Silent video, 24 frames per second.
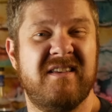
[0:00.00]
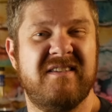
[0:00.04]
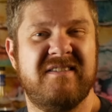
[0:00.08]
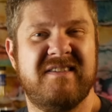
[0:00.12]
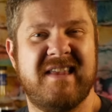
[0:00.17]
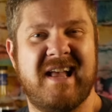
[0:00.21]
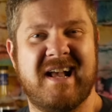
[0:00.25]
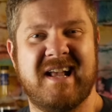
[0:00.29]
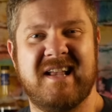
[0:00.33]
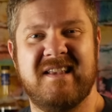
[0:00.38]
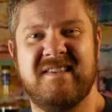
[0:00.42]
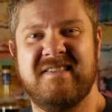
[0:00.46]

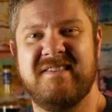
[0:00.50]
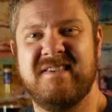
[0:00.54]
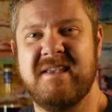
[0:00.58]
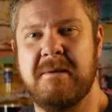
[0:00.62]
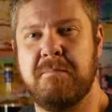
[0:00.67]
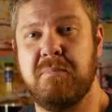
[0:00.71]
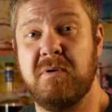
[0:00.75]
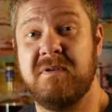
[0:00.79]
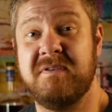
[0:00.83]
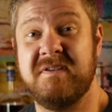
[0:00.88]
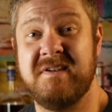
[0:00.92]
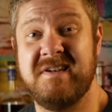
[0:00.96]
Second sip,
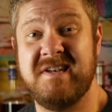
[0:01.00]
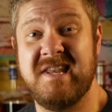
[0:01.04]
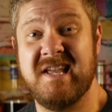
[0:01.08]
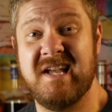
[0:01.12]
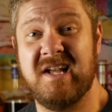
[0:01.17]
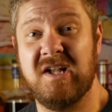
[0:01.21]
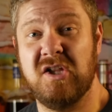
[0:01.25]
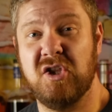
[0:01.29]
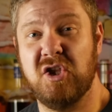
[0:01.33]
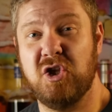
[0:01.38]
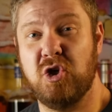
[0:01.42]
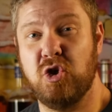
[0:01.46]
let's dig
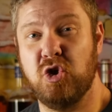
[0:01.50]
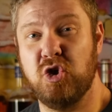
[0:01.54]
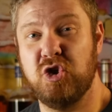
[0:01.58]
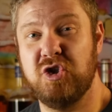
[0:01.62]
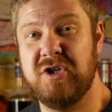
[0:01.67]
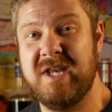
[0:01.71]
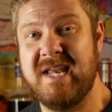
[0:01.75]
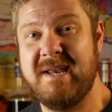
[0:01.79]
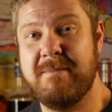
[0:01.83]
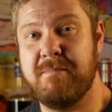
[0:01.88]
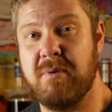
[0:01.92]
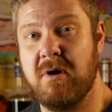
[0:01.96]
a little
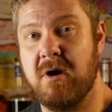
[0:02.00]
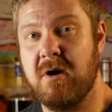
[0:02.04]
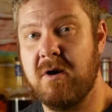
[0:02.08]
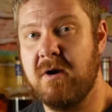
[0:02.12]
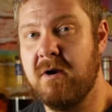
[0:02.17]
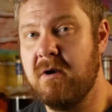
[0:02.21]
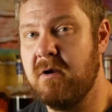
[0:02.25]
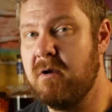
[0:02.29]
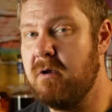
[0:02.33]
deeper.